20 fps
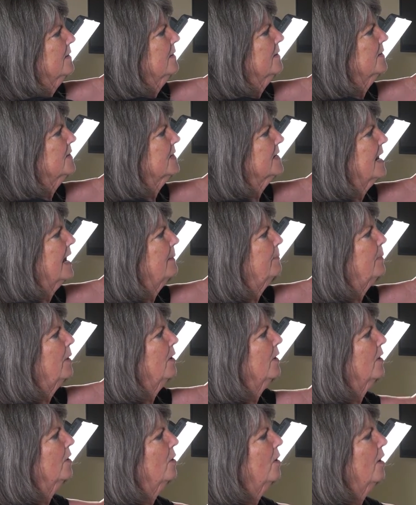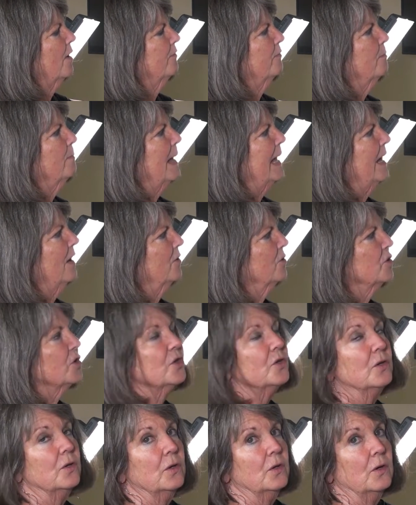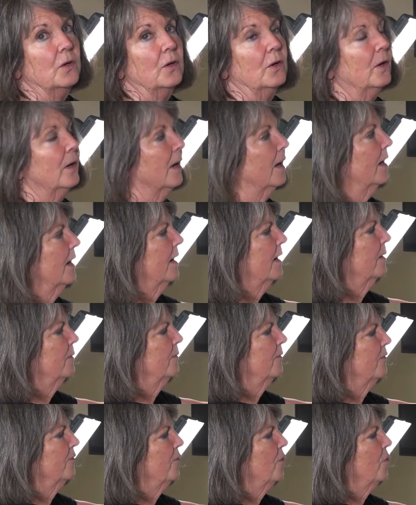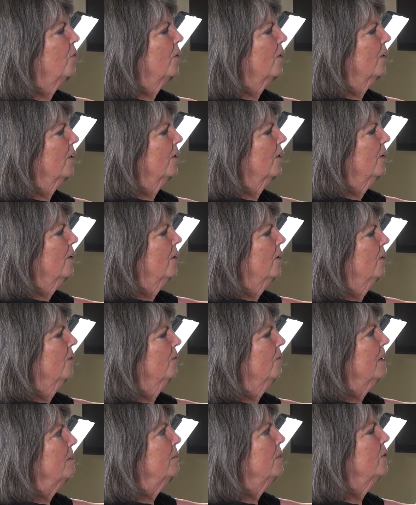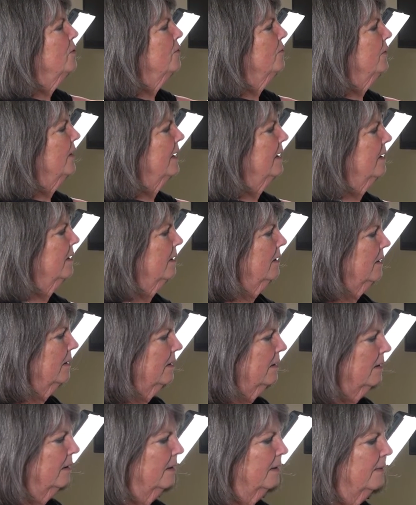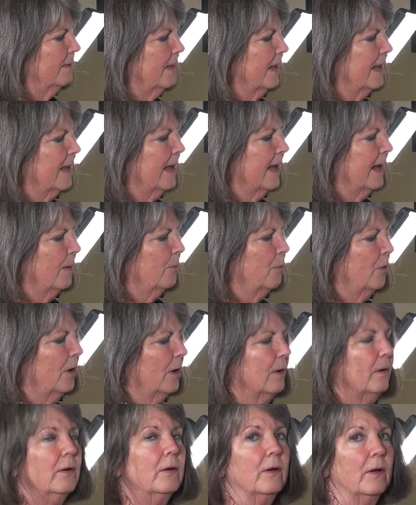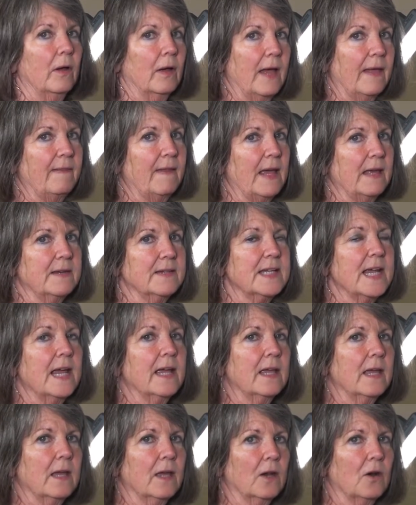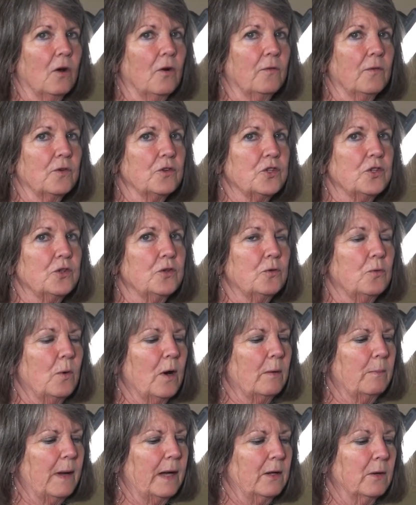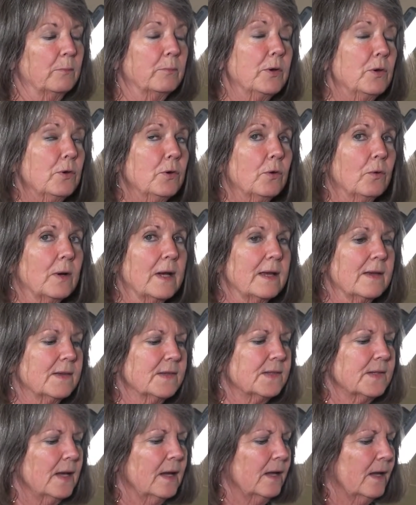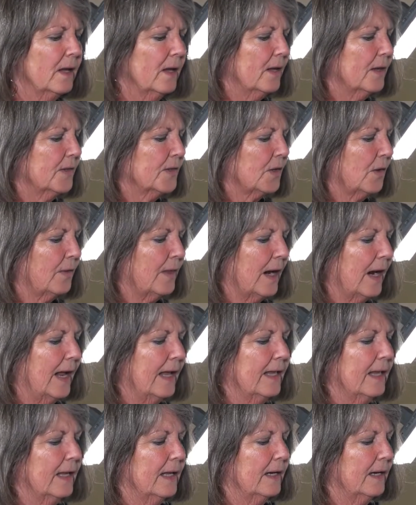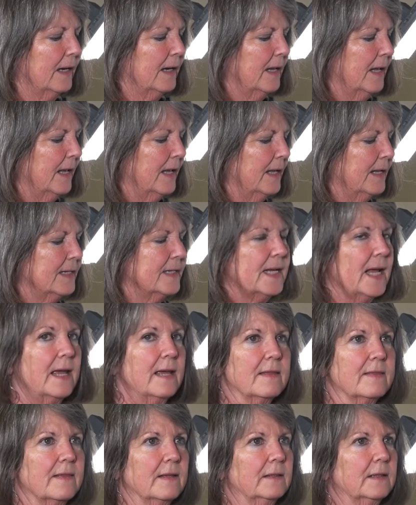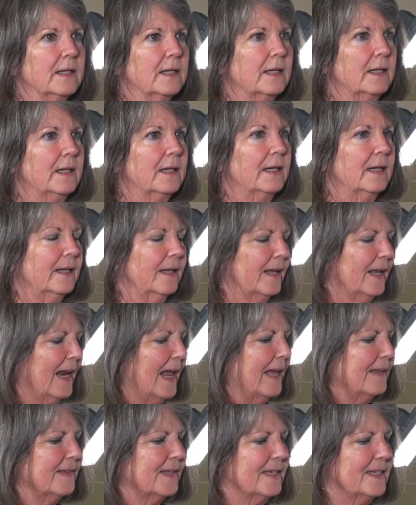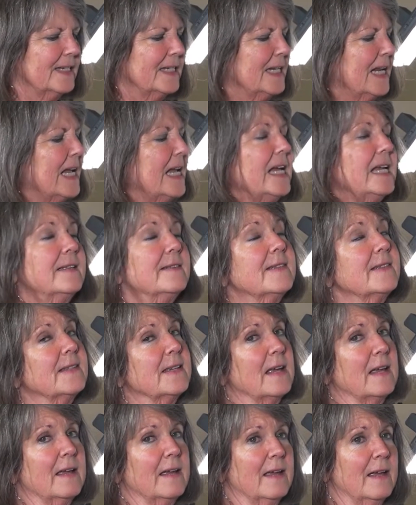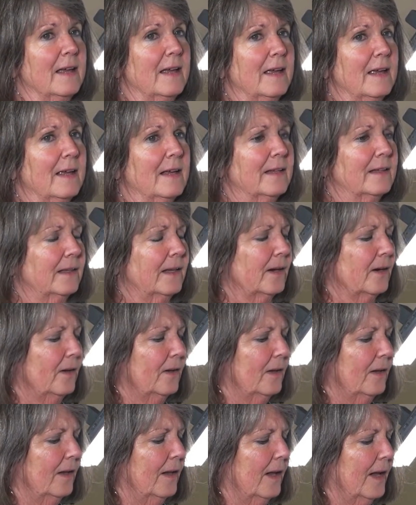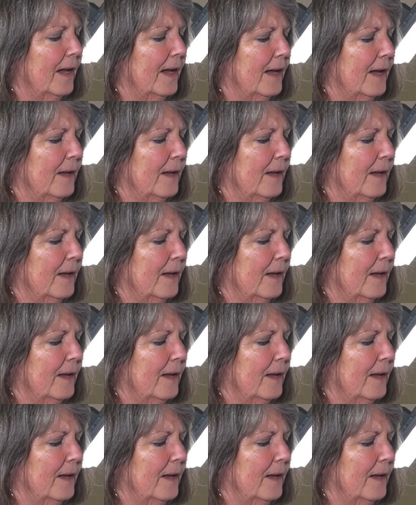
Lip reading: snap on and off mount for removing the camera and then taking it over to where my computer is so that I can take the little, it has a teensy little